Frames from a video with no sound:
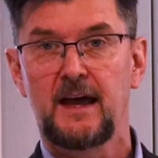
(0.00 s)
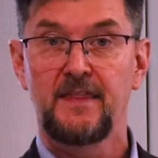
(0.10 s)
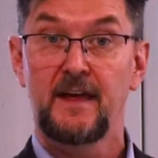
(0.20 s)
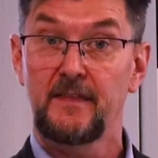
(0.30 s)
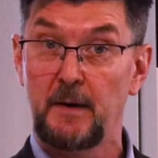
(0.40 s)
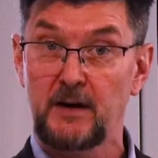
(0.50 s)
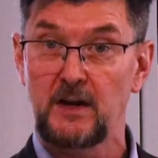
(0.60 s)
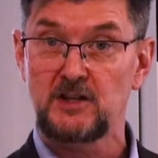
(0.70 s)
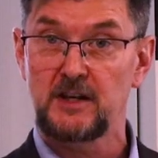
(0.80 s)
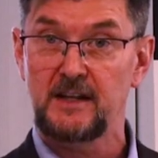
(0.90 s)
and then the
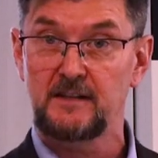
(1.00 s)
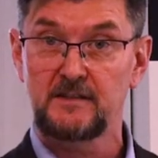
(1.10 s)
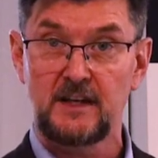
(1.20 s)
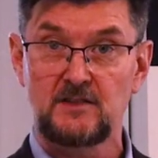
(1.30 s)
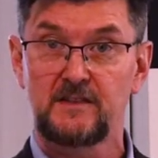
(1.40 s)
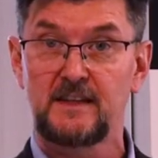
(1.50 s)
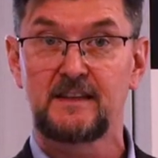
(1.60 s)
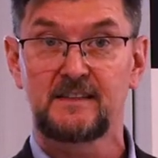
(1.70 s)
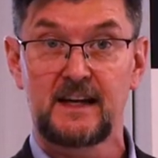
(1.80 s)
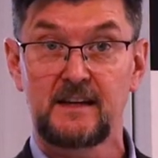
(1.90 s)
migration agency
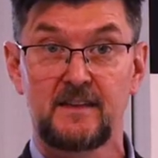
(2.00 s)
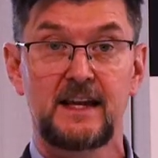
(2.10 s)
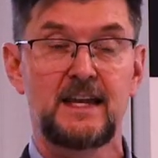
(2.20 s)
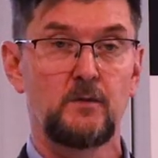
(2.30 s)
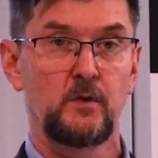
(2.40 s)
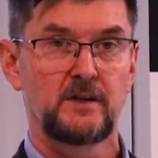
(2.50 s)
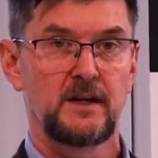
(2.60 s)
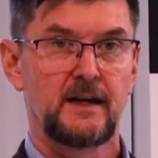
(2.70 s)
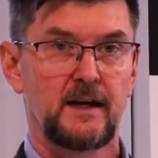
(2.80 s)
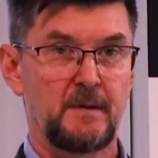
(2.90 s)
decided that he would
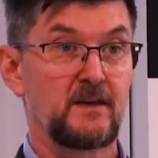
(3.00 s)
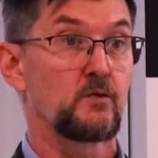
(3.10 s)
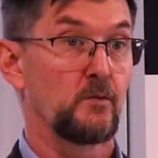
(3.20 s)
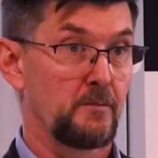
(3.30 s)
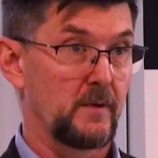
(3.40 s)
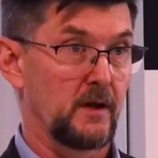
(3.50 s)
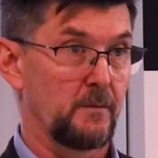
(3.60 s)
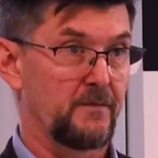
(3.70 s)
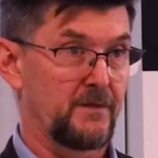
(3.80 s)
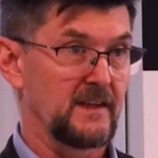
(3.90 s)

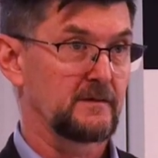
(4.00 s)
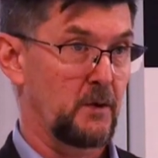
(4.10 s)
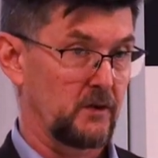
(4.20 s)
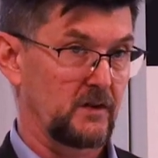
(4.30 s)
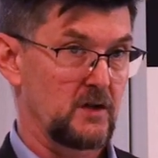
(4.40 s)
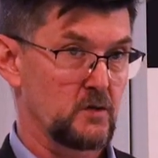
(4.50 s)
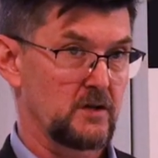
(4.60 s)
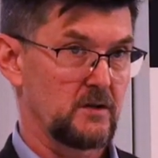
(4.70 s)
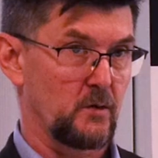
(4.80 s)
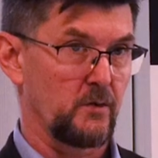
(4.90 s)
face
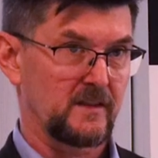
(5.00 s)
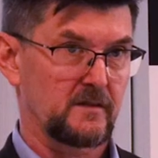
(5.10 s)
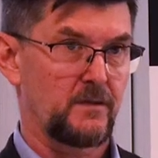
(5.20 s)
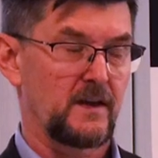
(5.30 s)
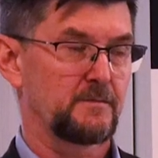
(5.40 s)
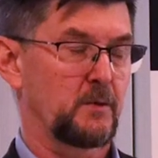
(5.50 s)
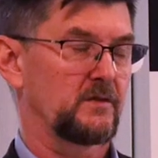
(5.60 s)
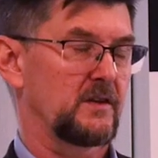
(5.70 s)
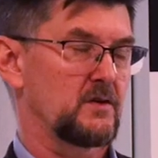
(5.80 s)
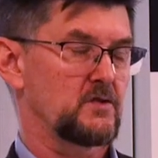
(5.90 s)
persecution or risk face
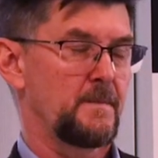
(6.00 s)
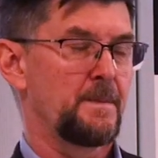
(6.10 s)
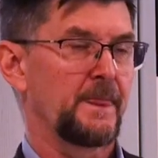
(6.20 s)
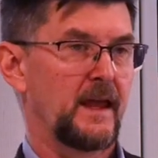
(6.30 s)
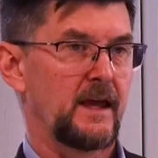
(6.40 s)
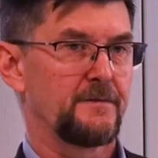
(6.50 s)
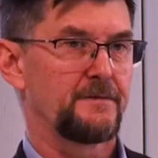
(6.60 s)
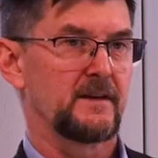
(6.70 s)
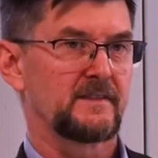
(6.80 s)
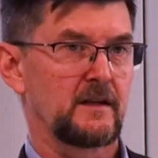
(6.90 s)
persecution
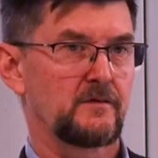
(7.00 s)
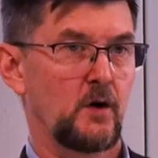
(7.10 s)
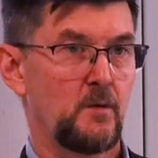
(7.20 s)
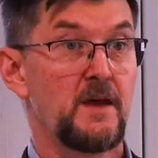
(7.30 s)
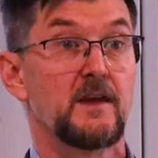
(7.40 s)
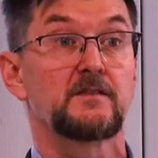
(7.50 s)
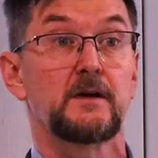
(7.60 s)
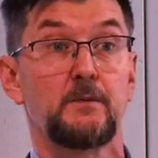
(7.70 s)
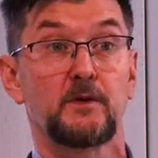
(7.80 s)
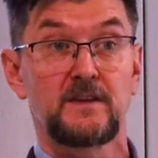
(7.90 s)
if sent home, so
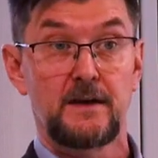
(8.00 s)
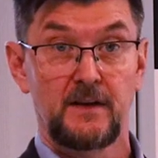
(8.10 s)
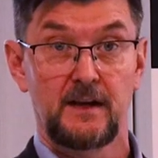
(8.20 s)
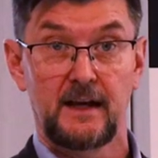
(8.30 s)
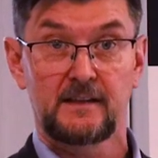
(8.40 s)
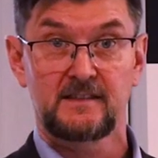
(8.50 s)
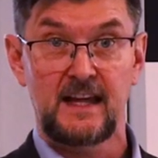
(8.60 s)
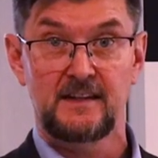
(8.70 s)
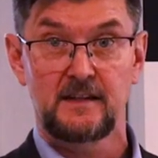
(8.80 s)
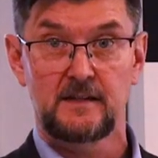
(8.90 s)
he was given
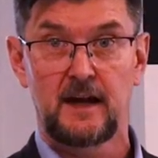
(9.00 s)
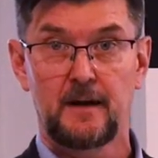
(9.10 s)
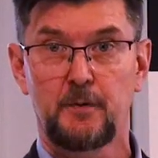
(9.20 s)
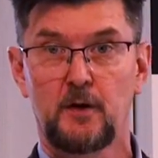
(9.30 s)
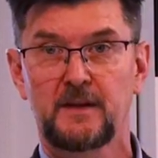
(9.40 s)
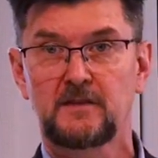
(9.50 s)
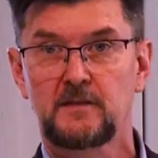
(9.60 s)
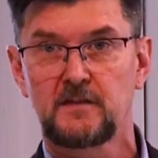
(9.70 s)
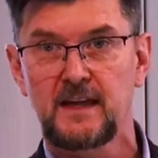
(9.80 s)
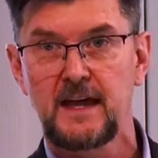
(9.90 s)
extended permits
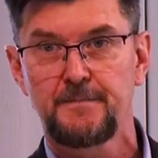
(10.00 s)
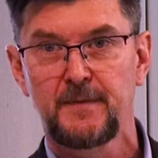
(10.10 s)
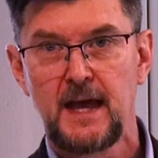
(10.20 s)
to stay.